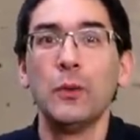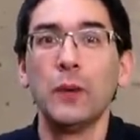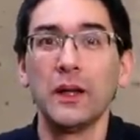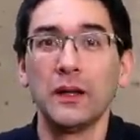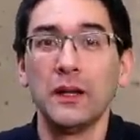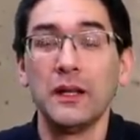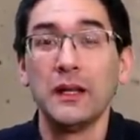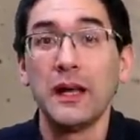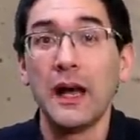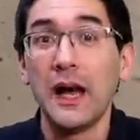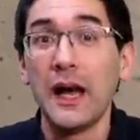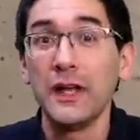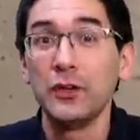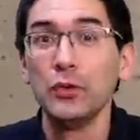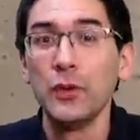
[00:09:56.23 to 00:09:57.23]
Well,
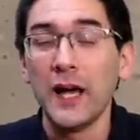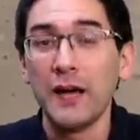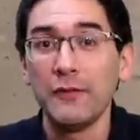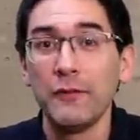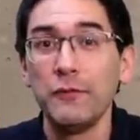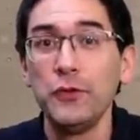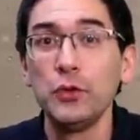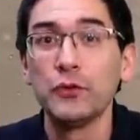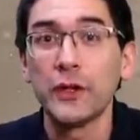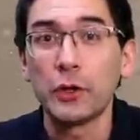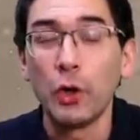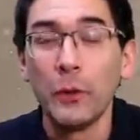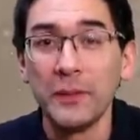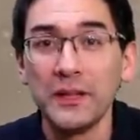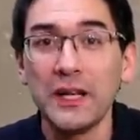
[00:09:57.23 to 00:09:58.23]
I do have a few
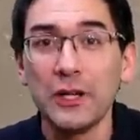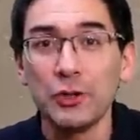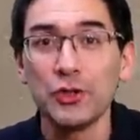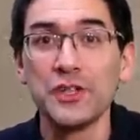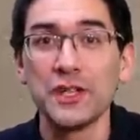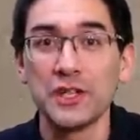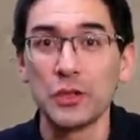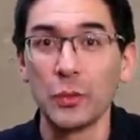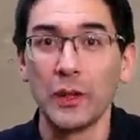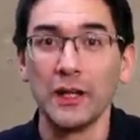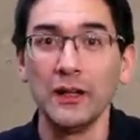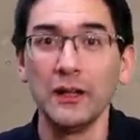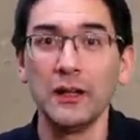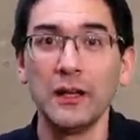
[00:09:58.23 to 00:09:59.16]
recommendations as well.